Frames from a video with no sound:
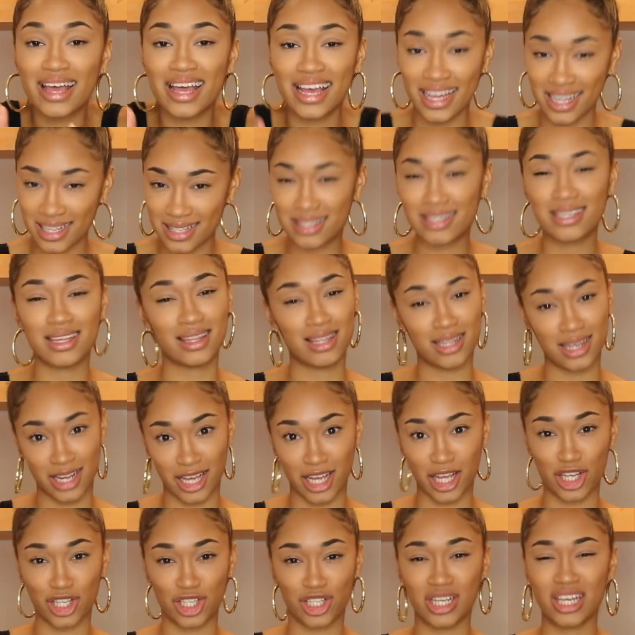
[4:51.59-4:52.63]
into the
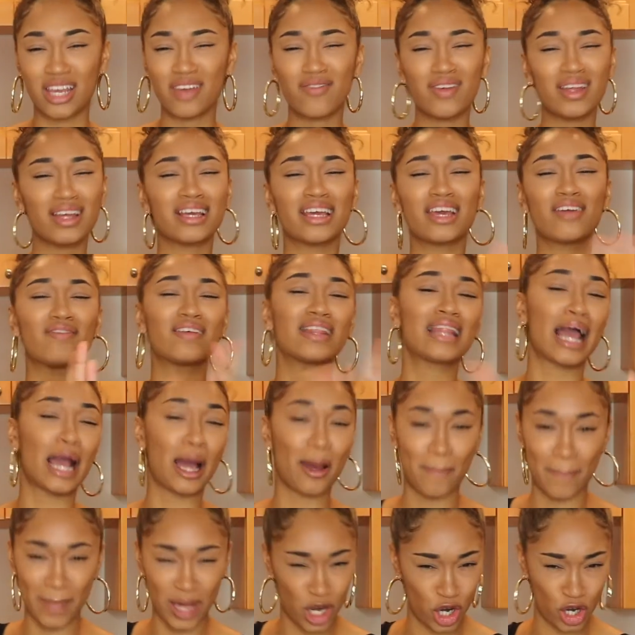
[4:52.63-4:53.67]
dish. Give it like
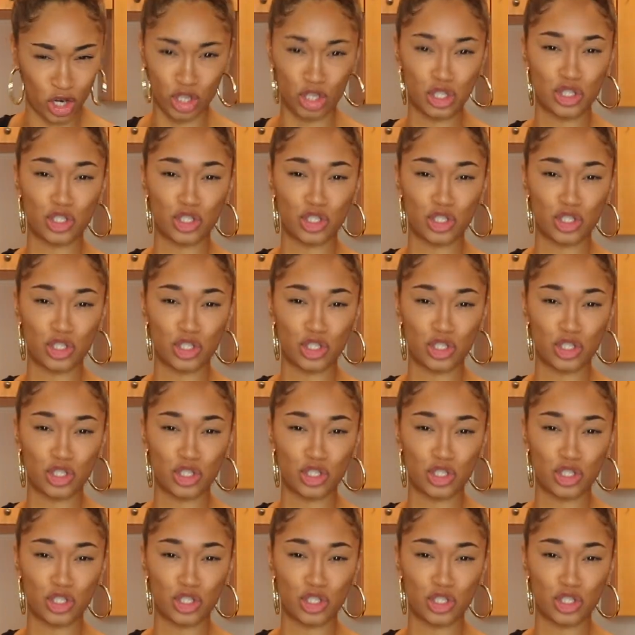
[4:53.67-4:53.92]
a minute or